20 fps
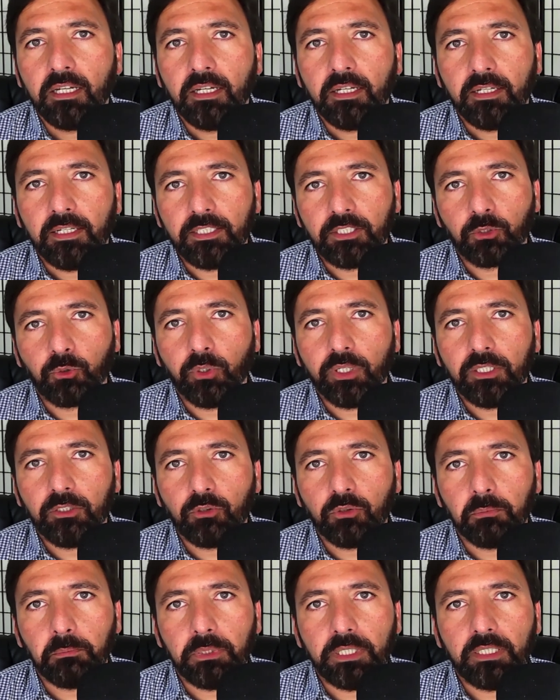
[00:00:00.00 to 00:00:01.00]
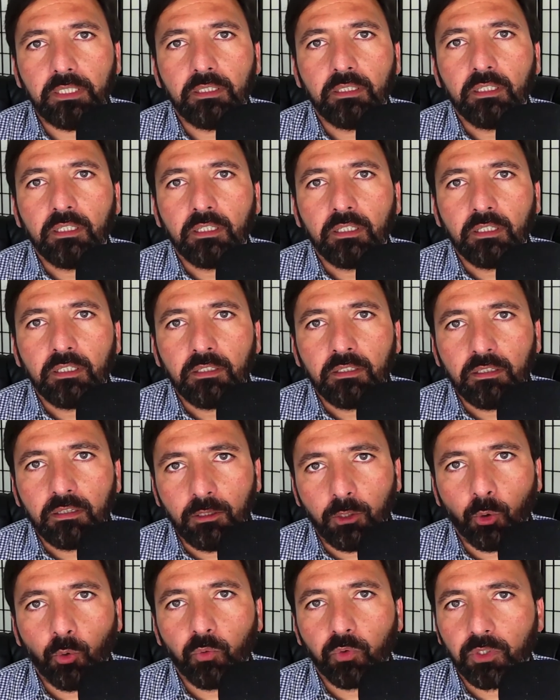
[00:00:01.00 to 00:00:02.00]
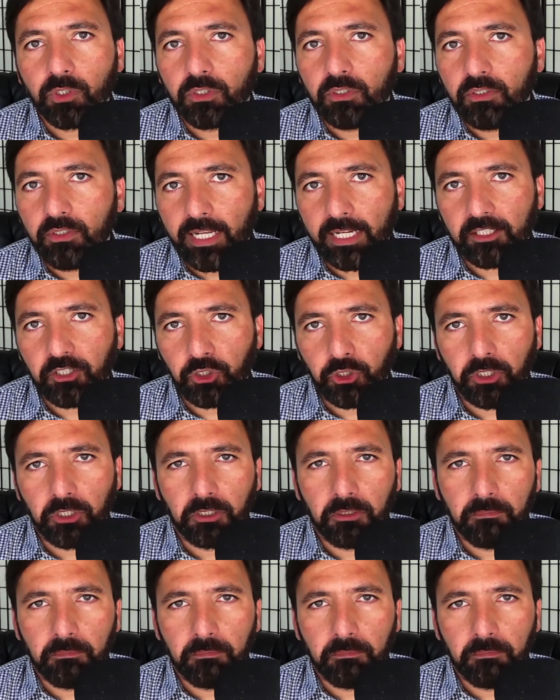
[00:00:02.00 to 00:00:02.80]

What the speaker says: is going to be lower next year.